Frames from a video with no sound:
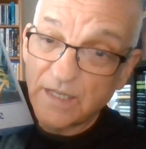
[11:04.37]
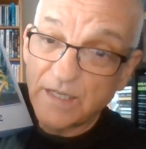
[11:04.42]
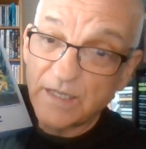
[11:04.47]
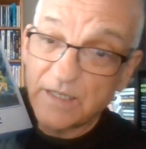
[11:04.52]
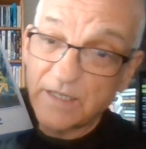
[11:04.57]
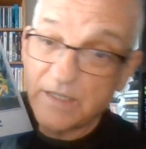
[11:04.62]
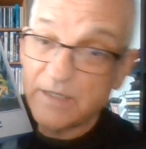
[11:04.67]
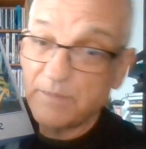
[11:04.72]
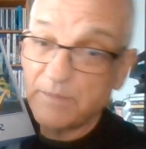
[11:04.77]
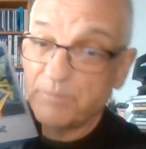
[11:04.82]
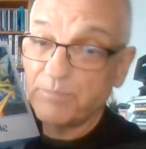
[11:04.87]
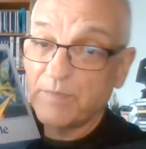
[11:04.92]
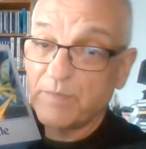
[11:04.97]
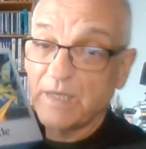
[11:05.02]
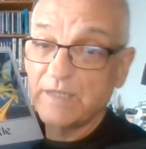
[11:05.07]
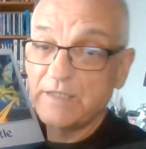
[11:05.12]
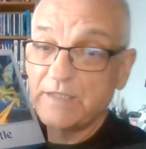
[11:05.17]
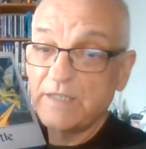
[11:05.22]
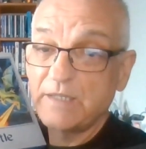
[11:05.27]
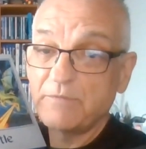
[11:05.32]
Um, I
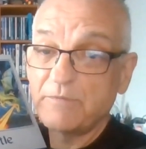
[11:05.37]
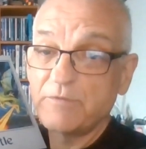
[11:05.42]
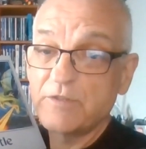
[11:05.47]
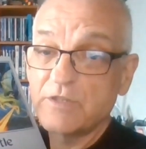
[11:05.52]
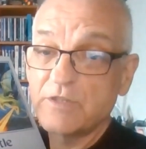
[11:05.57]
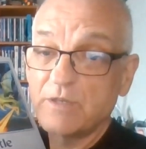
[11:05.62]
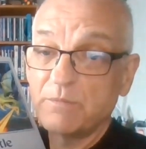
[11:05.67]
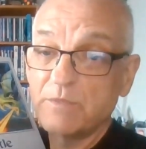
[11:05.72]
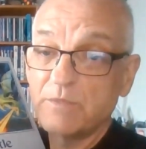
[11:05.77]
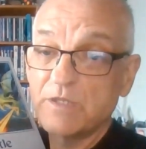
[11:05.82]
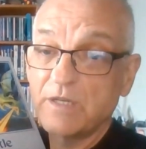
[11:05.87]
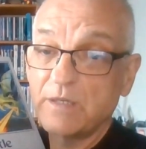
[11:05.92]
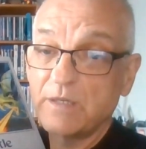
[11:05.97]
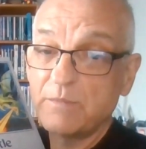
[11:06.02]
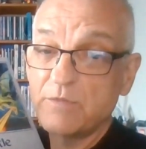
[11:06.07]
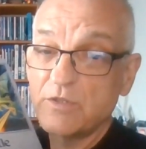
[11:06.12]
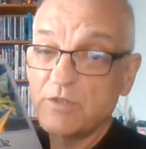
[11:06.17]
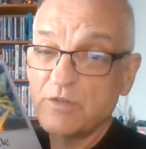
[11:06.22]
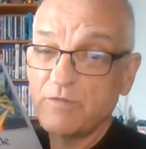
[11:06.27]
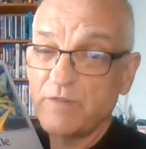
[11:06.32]
had it up for some time,
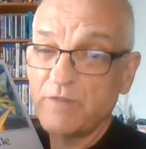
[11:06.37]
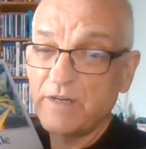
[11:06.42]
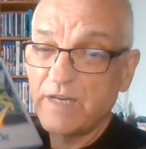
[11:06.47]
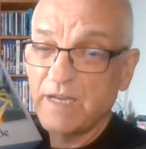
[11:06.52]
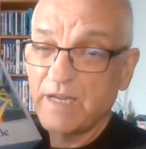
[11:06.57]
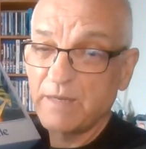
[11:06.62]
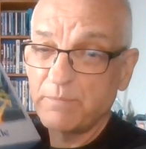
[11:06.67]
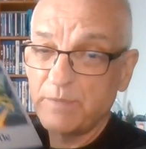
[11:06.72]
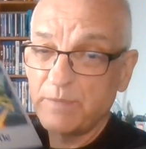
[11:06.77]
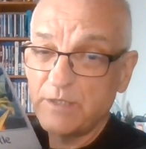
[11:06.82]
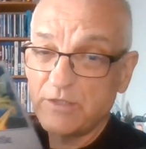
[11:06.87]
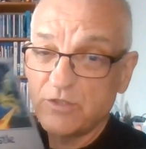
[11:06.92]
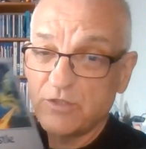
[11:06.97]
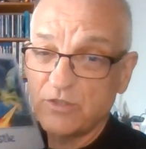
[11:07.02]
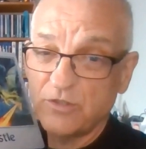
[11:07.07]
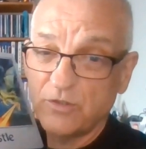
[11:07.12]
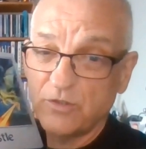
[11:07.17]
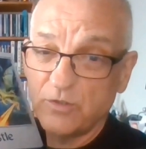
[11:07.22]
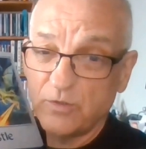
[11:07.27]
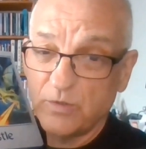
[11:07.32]
so very happy
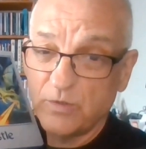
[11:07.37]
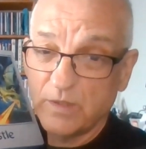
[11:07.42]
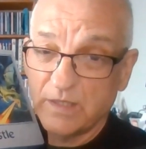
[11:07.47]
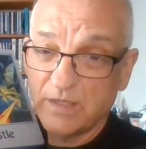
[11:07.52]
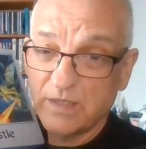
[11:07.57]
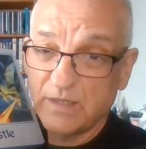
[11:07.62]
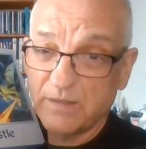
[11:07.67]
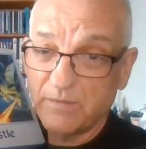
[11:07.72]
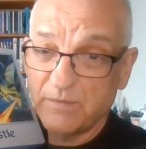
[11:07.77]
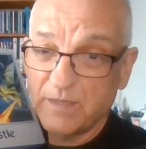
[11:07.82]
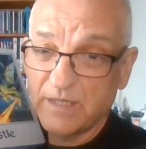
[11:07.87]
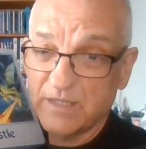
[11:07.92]
to um,